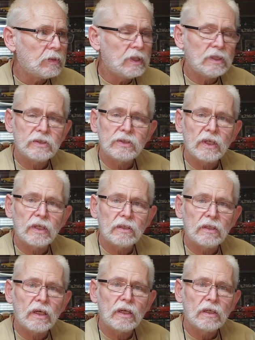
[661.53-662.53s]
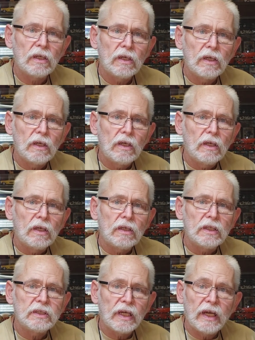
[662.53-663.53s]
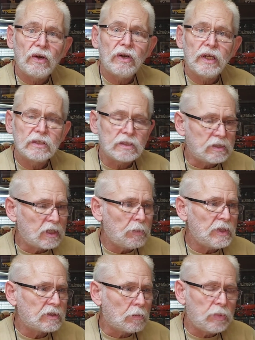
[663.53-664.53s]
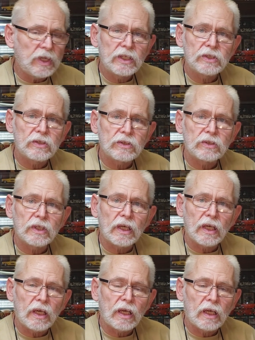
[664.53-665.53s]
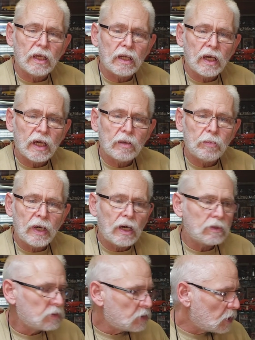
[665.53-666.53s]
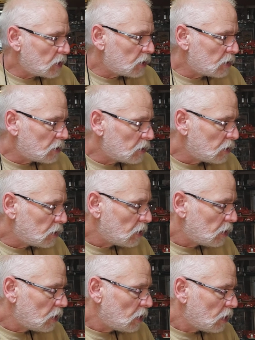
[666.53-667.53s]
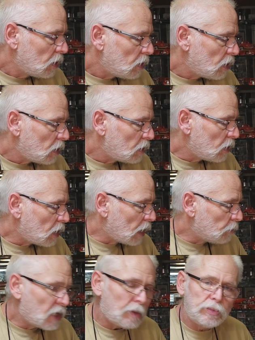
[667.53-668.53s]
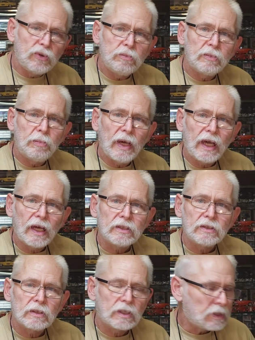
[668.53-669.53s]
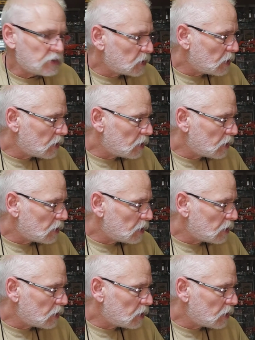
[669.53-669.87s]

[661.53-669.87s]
He said here it is, and sent me some pictures, and I about pooed my pants because